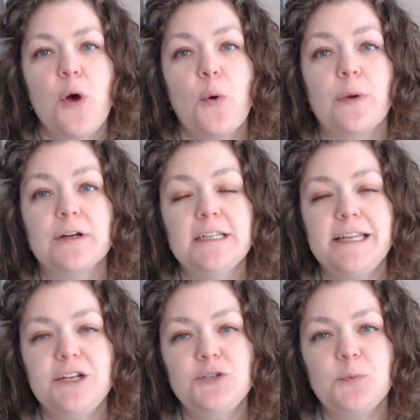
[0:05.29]
where
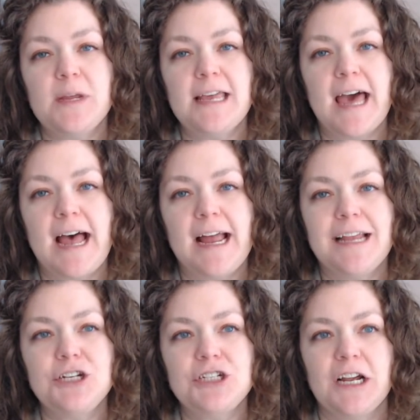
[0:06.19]
each week I
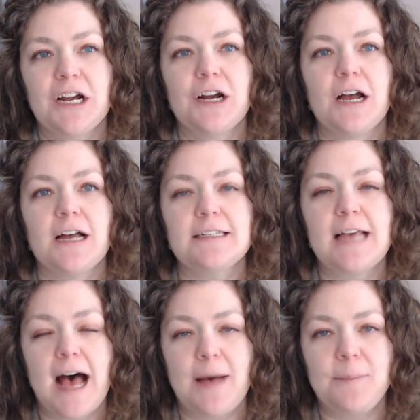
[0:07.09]
share a
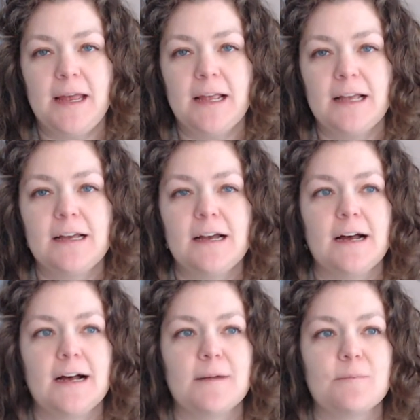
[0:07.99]
topic
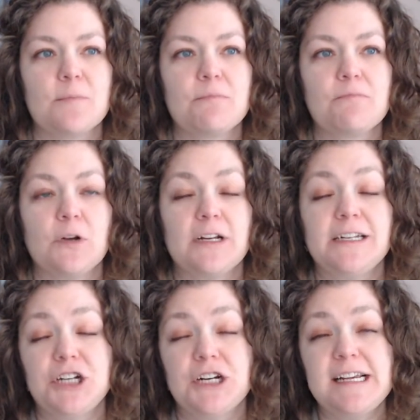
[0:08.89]
and I
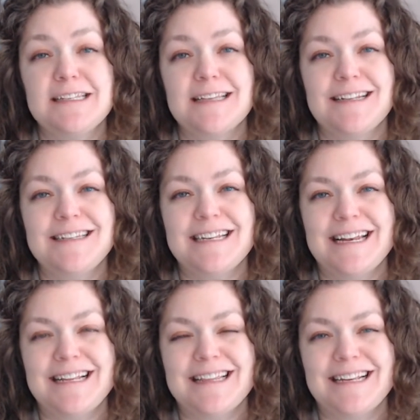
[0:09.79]
share insights to
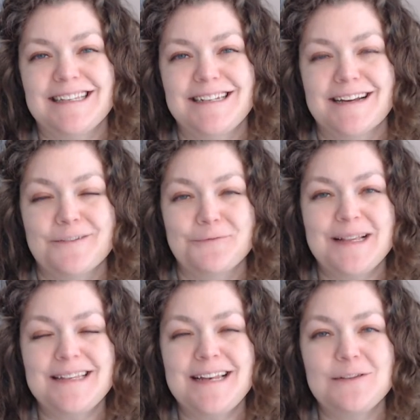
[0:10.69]
getting things done,
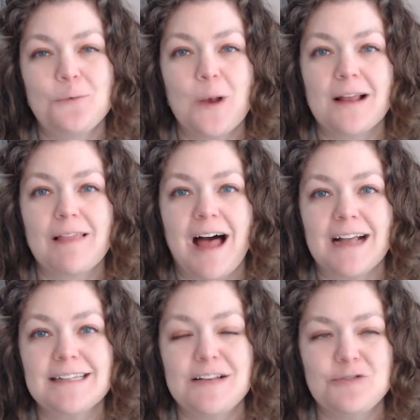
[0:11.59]
Wednesdays at 1
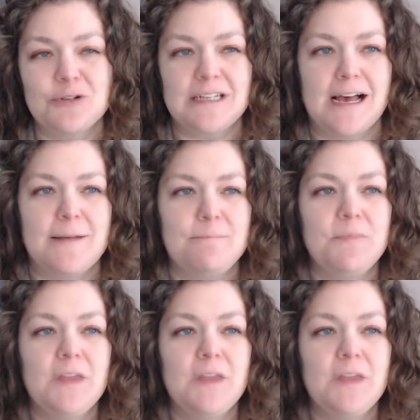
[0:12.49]
o'clock Central Time.